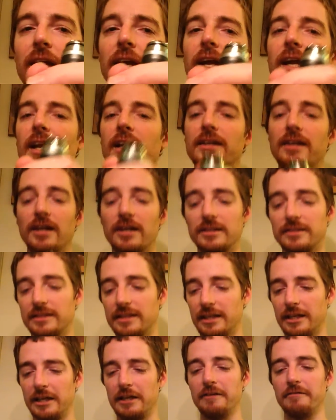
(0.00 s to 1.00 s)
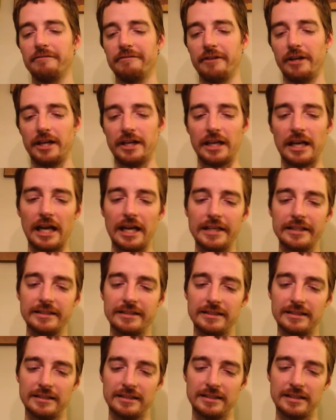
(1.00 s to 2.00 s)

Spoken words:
And it does give a nice,